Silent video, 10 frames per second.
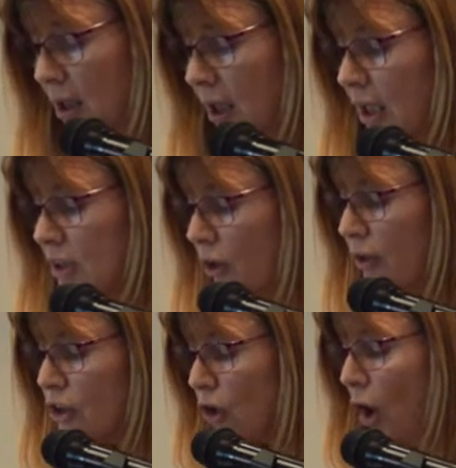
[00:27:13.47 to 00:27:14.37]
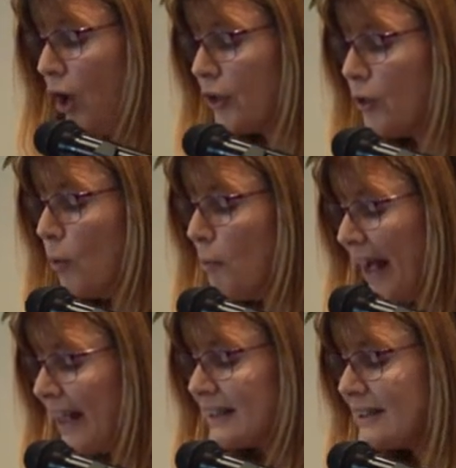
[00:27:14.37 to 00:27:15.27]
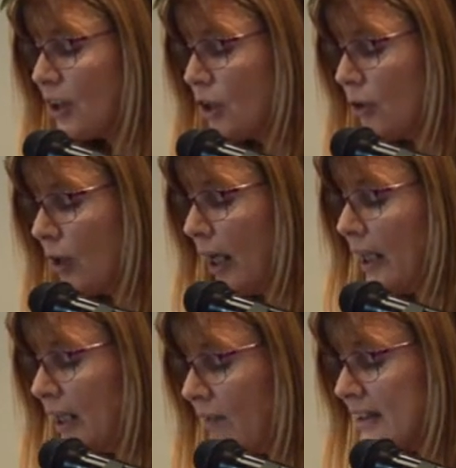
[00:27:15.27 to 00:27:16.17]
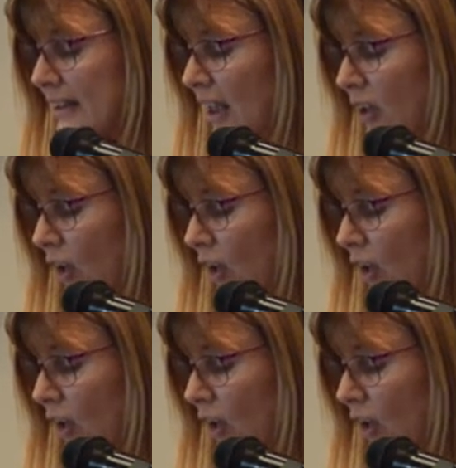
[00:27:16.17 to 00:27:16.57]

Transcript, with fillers: It is only God who will make us secure and give us the